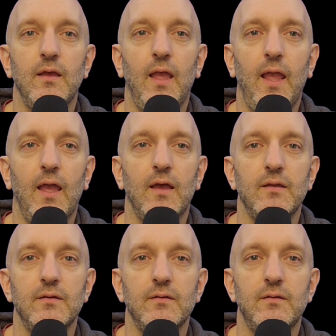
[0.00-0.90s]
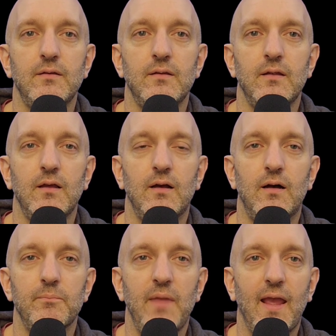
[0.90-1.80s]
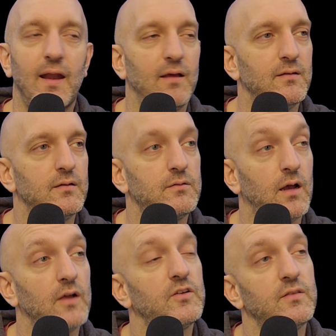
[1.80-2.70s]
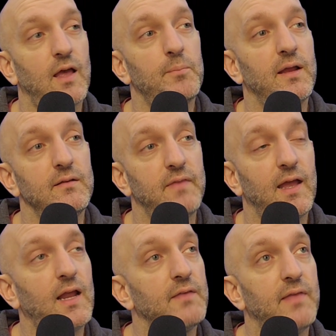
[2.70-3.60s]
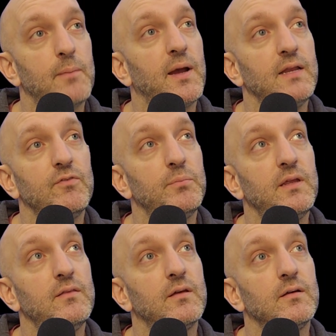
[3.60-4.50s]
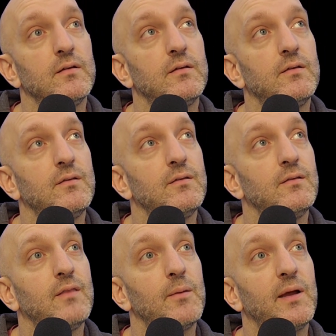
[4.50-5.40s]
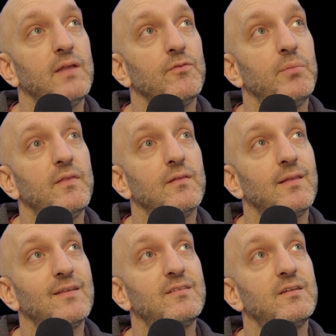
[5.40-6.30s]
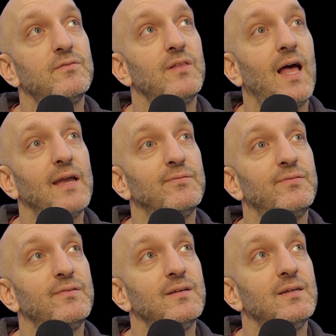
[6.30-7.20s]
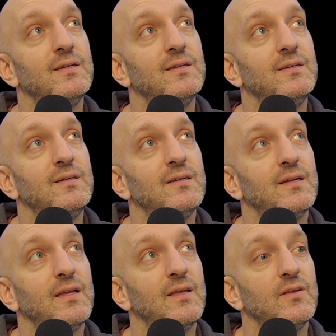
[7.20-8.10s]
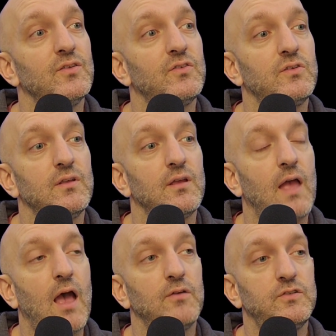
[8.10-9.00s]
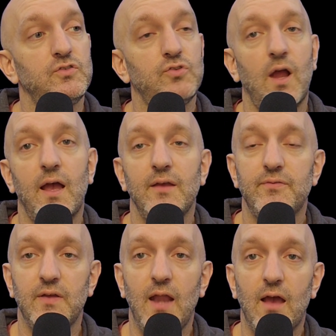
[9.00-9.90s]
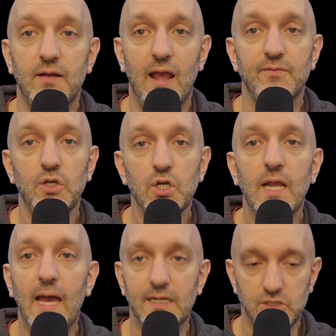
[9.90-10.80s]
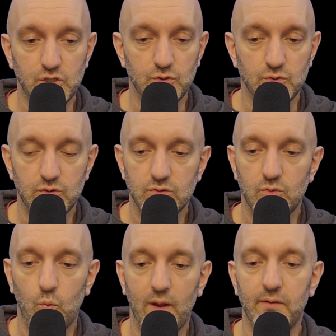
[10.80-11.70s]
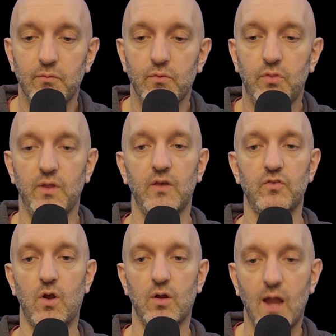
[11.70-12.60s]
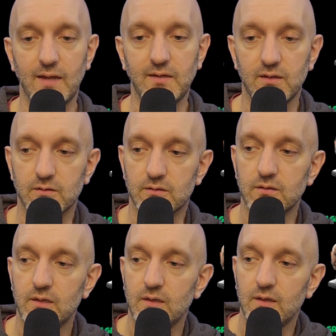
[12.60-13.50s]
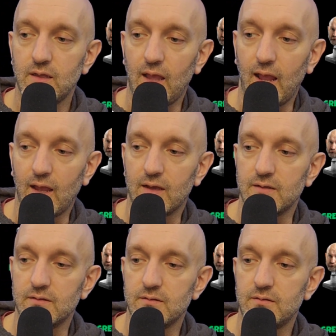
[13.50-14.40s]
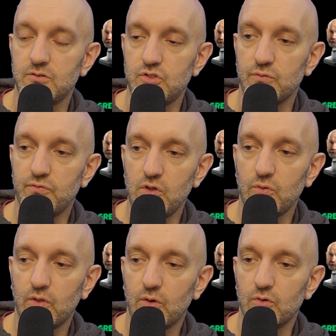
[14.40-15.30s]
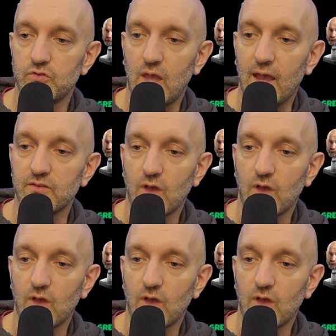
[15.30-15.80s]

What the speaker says: And man, gosh, that might even be the lesson of life, is how to strive and how to have a good attitude when things aren't ideal, and to view those as